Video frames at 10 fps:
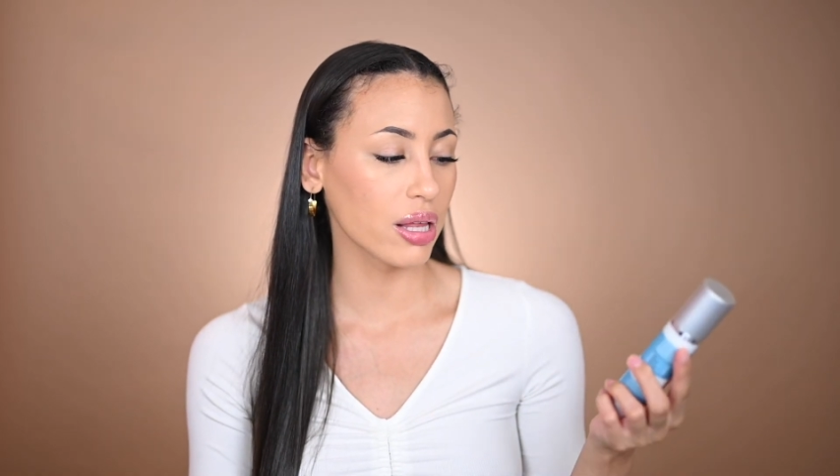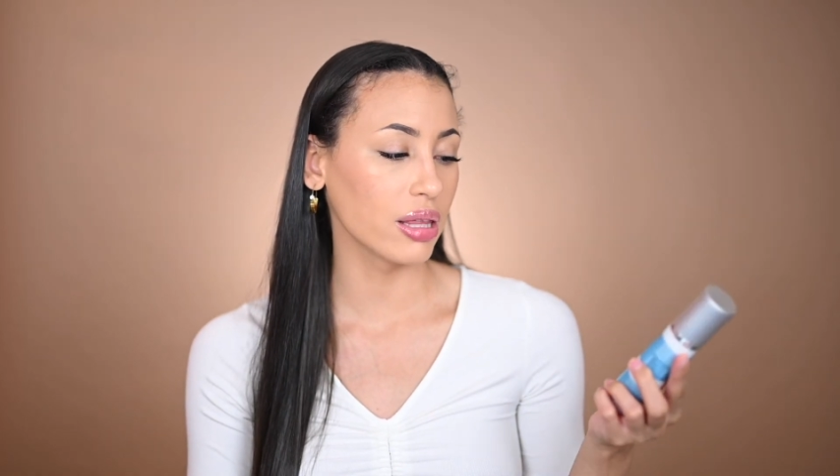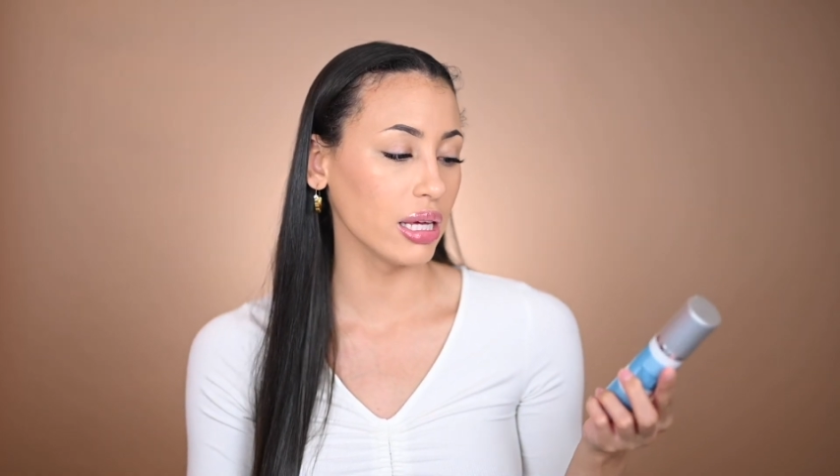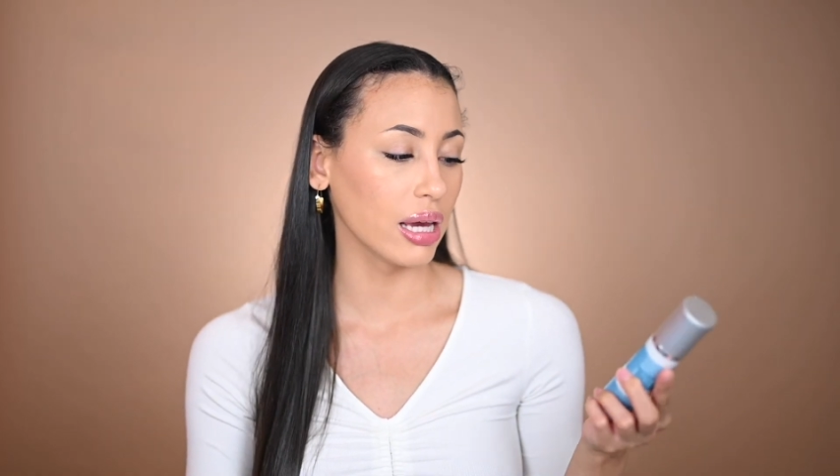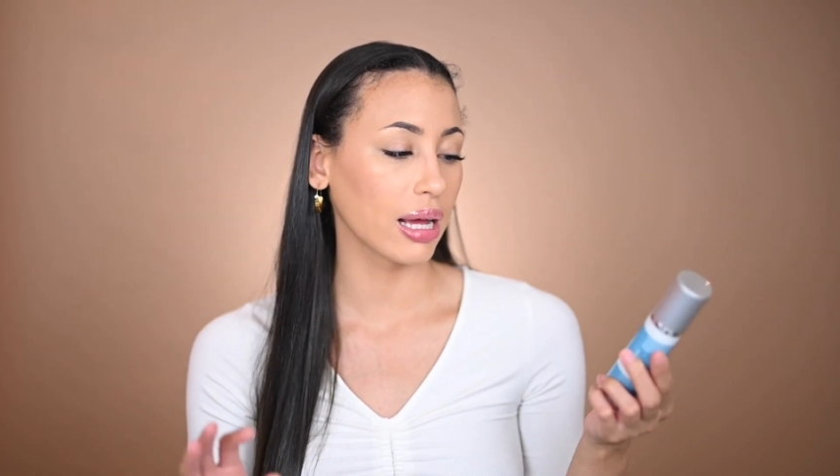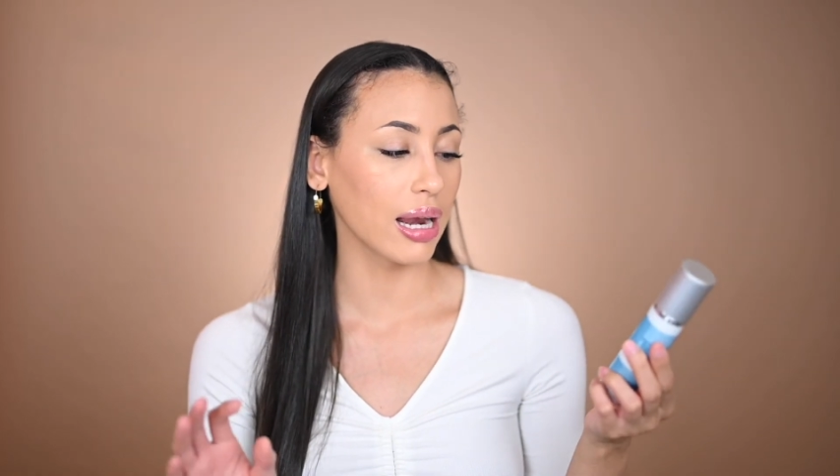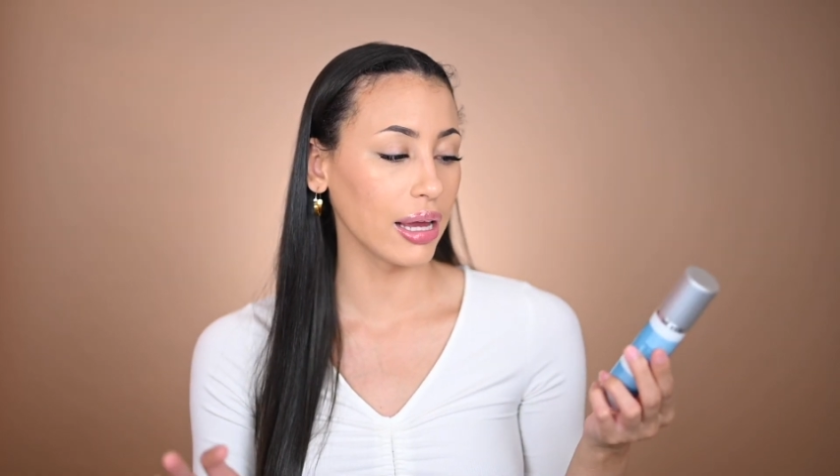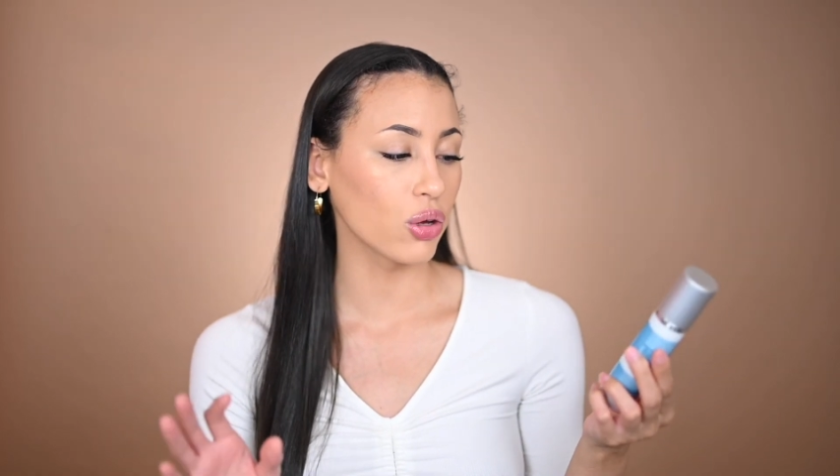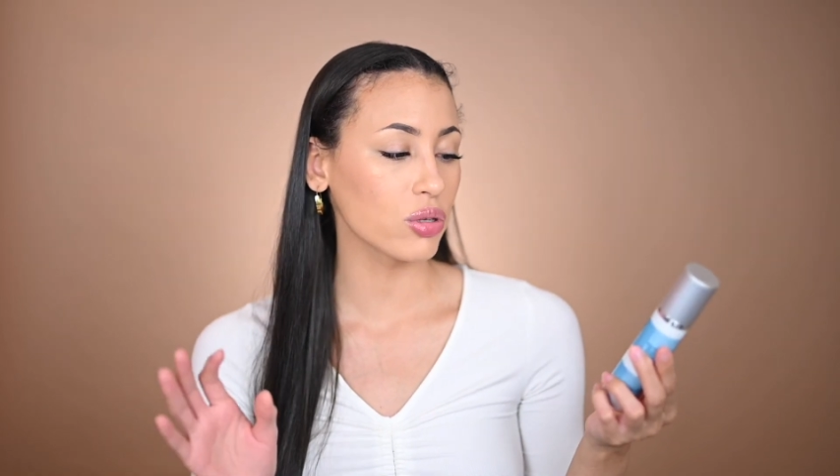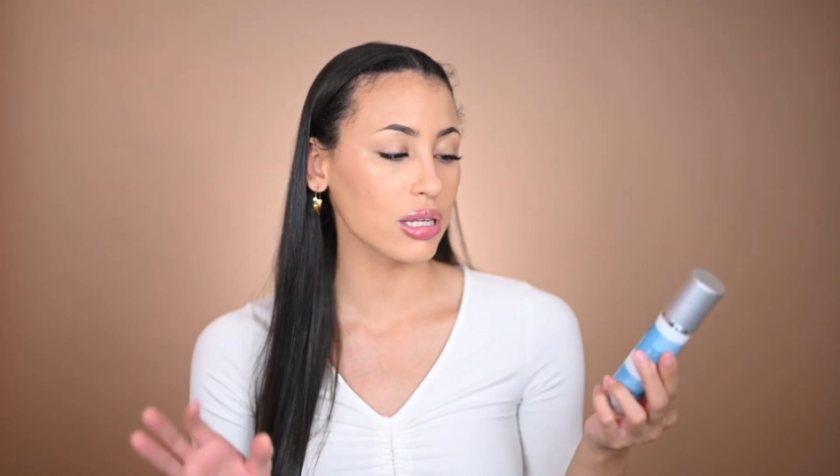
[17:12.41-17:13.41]
the
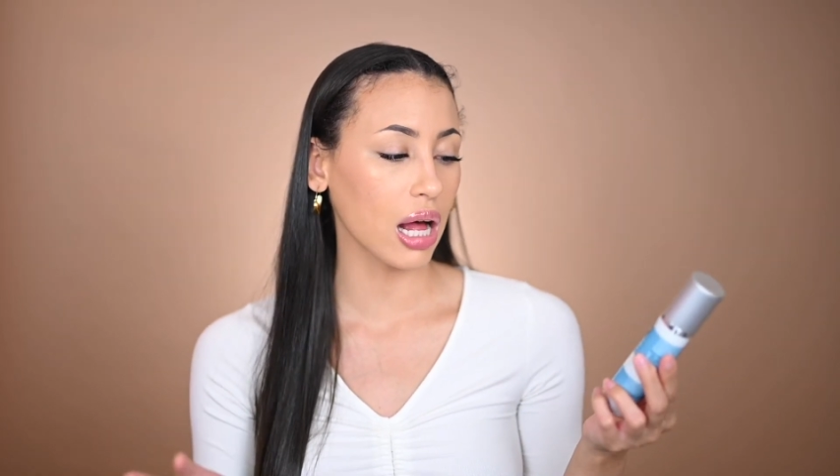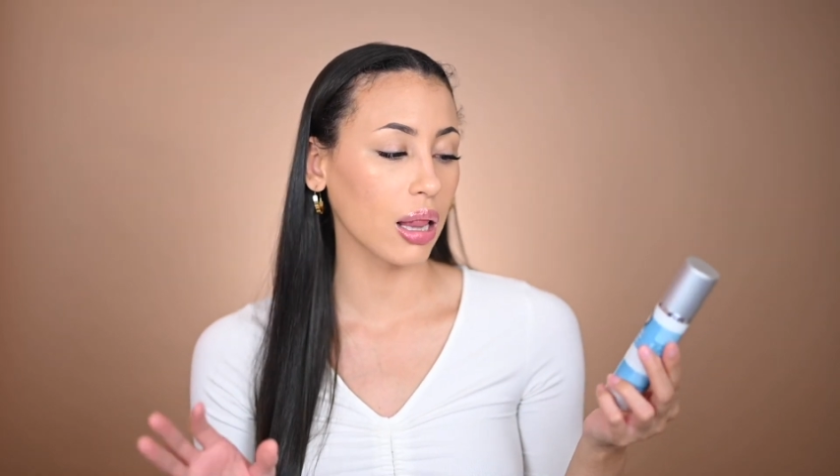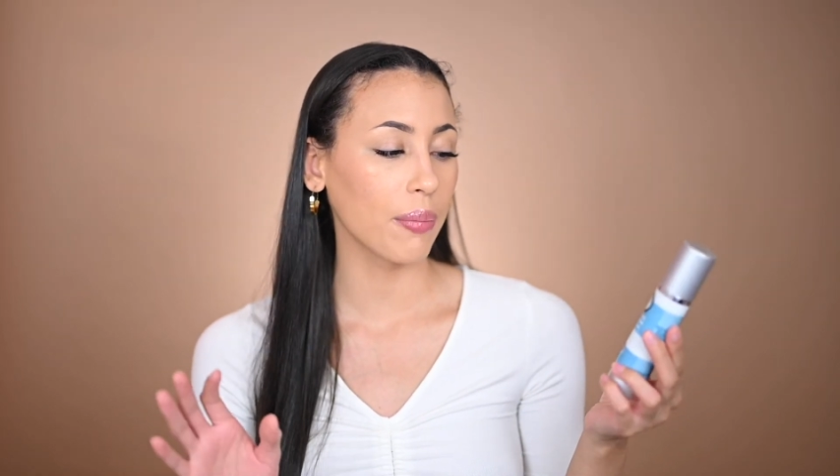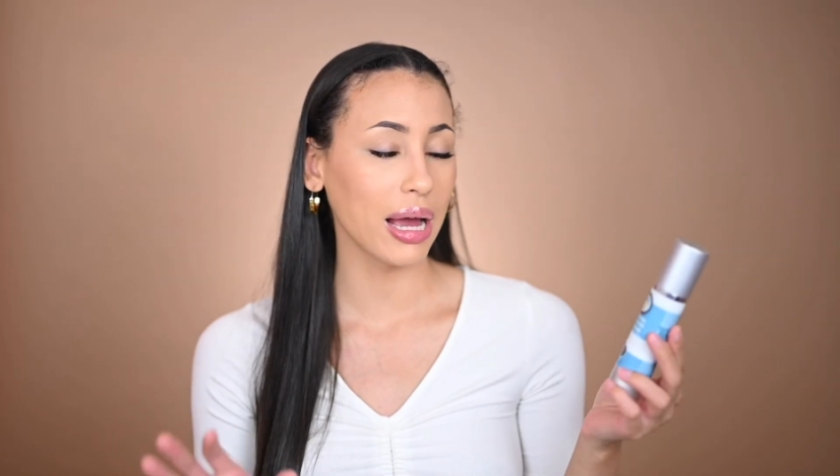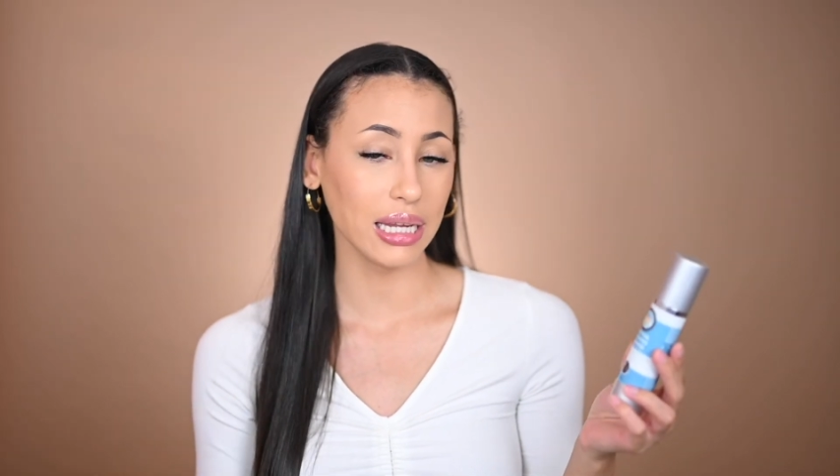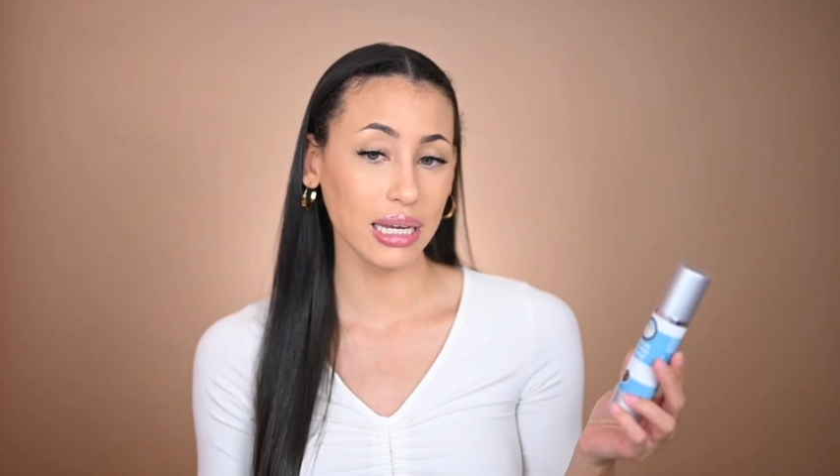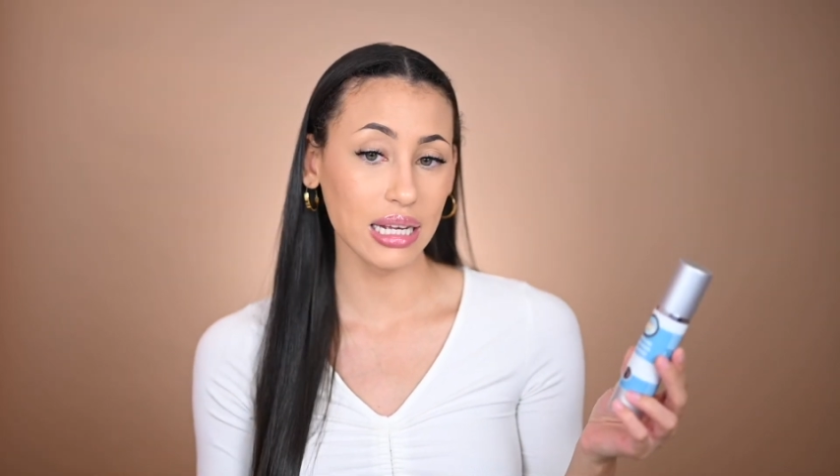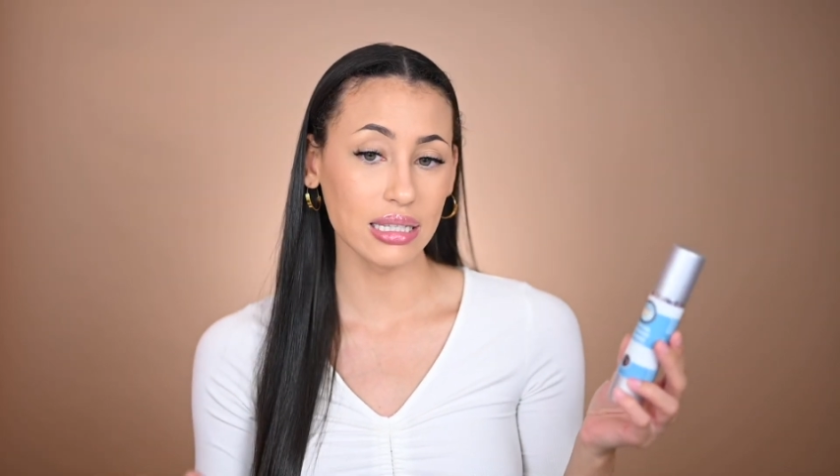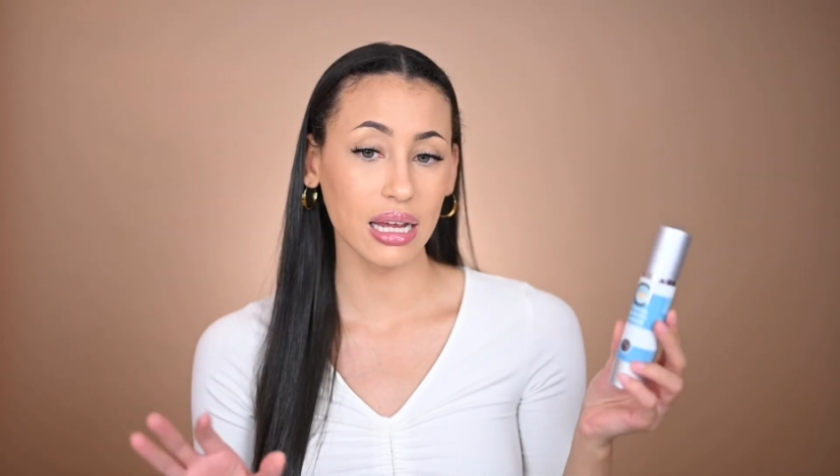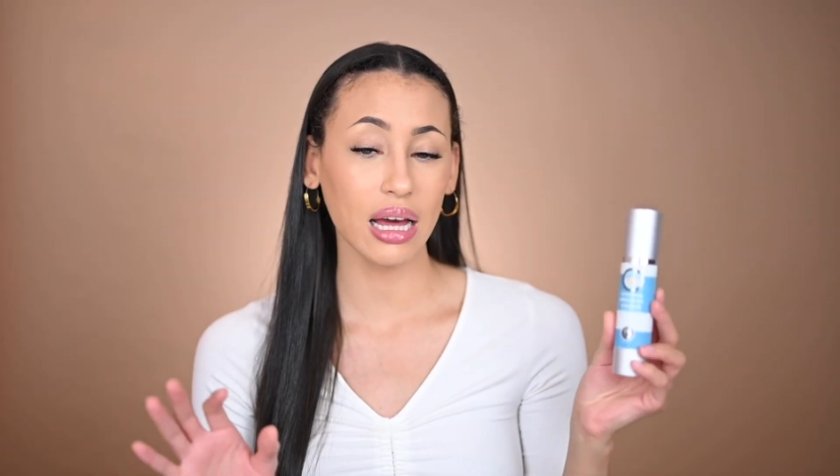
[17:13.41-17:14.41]
Glycosal
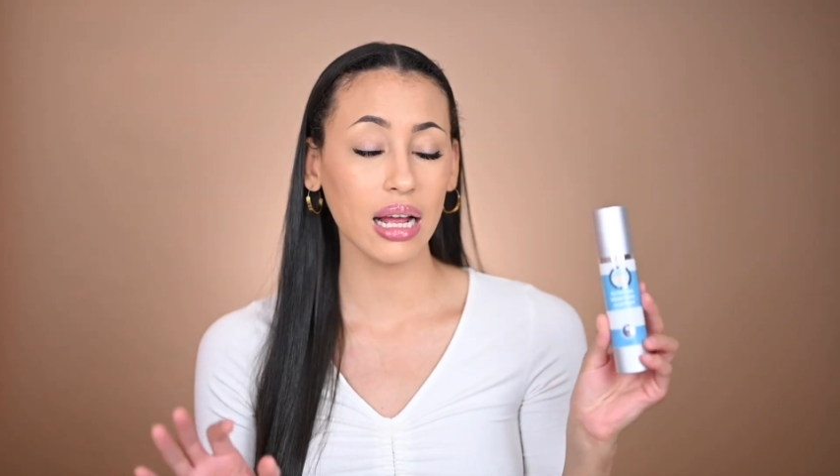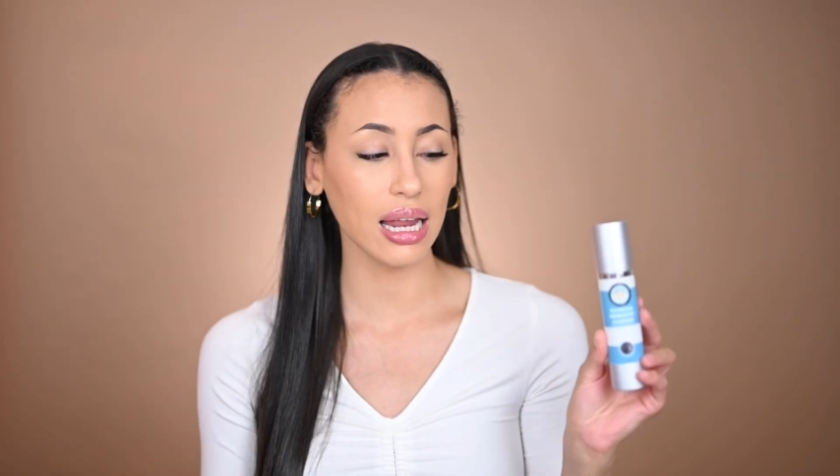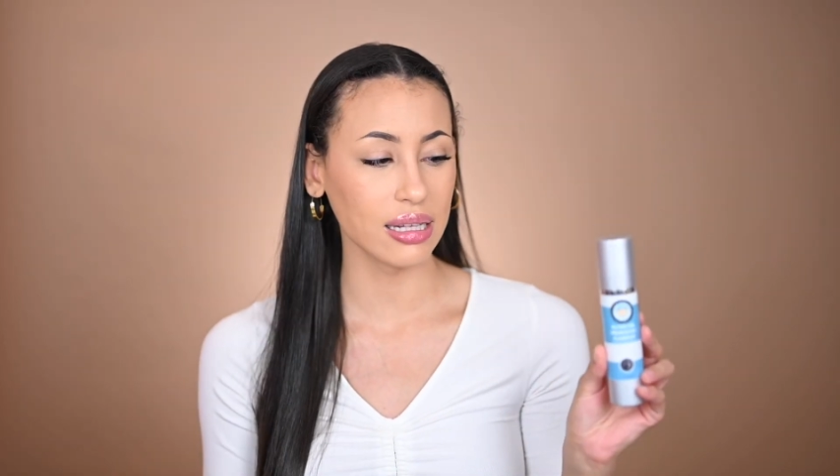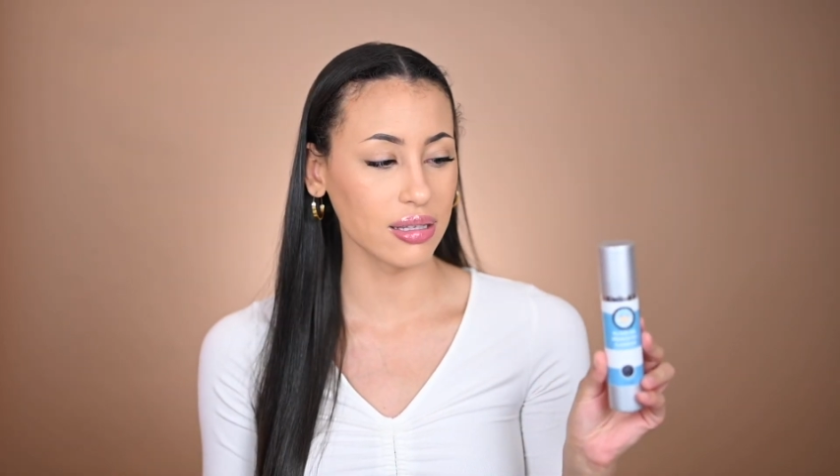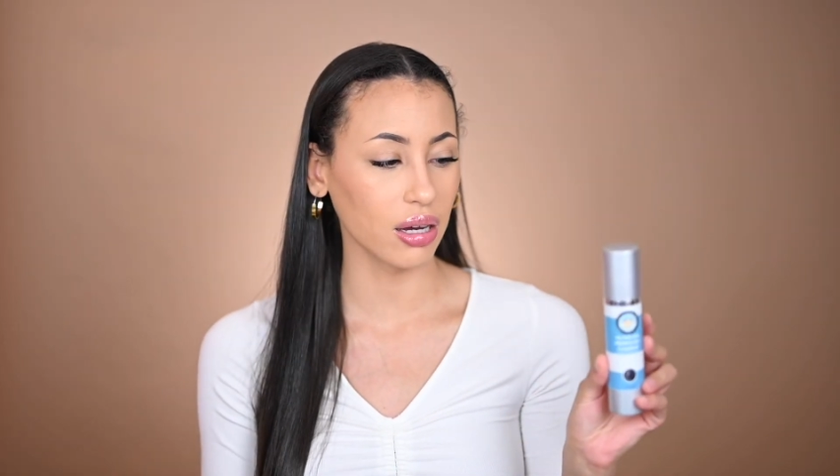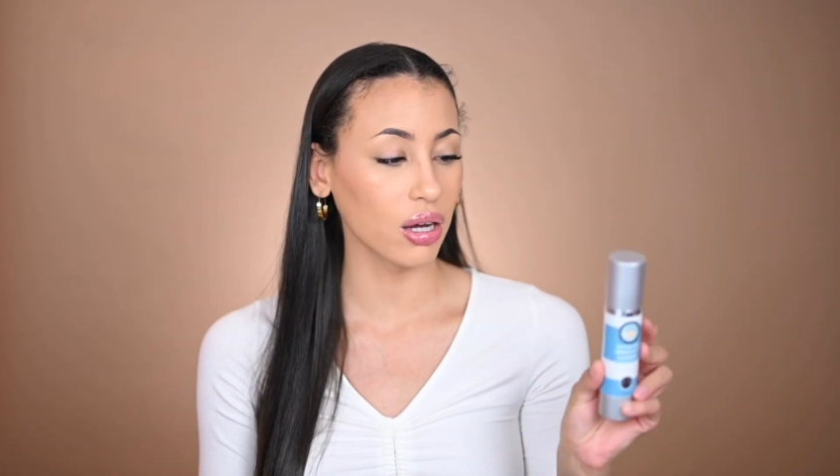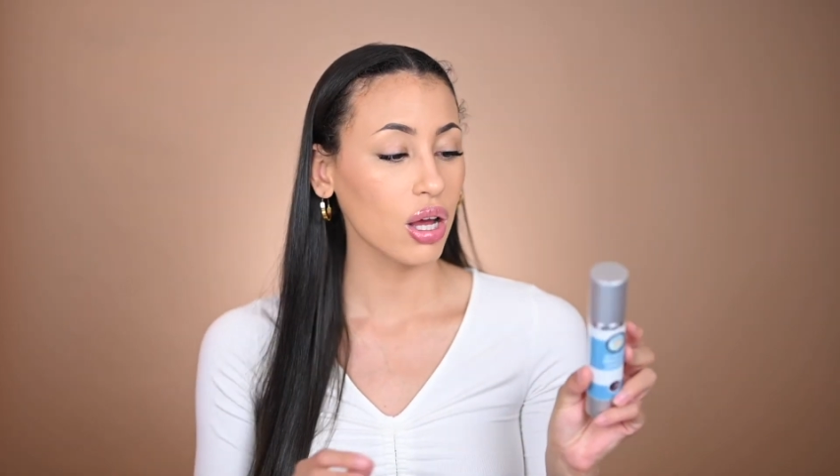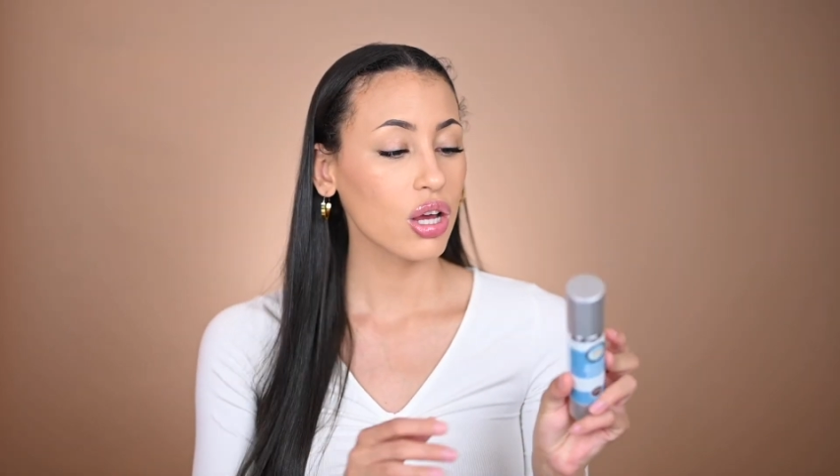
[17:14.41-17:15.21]
Medicated cleanser.